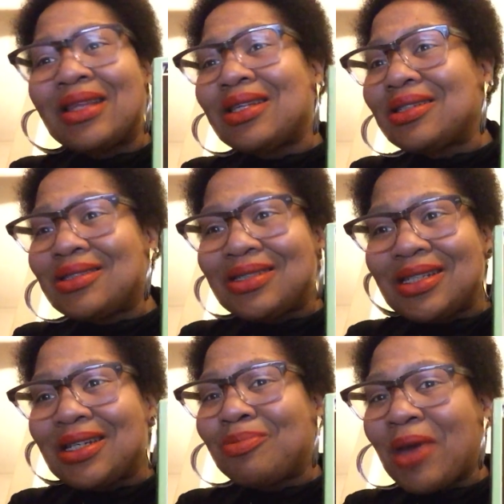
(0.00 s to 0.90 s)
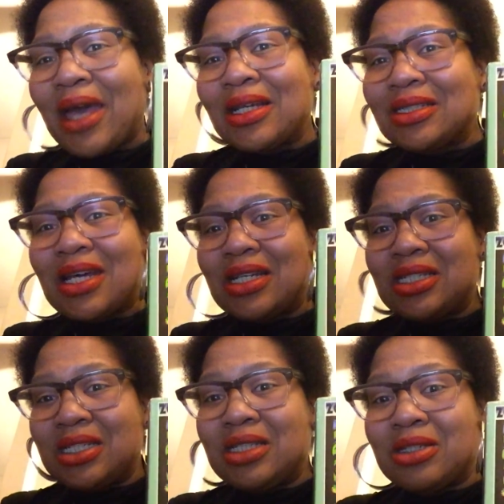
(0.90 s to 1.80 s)
than it did back in
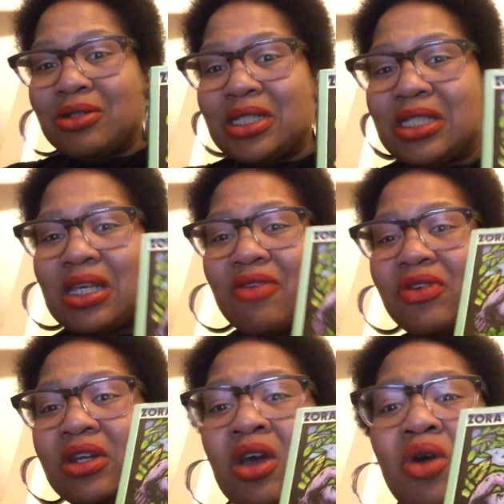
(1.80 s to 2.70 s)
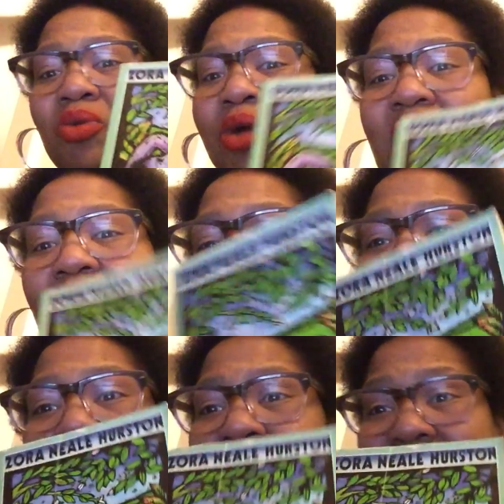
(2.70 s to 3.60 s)
1937. We
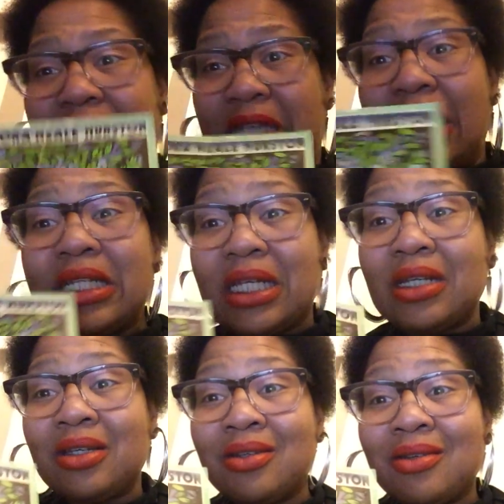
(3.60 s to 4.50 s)
all know a Janie.